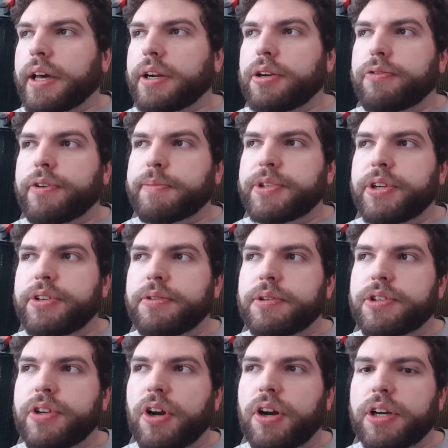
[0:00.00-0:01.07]
don't know if I'm gonna do a
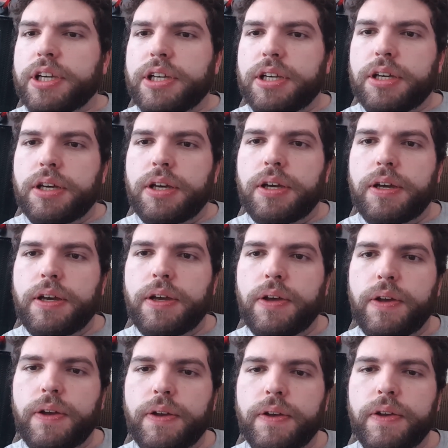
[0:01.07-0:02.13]
talkie.
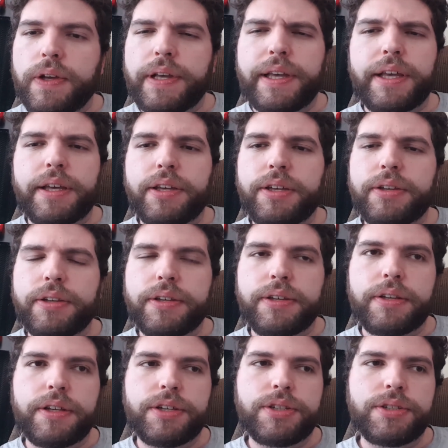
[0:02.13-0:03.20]
I
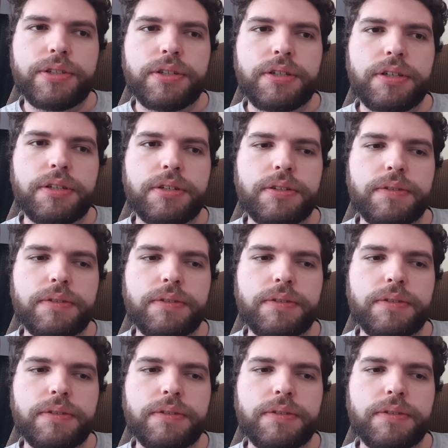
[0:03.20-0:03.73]
should.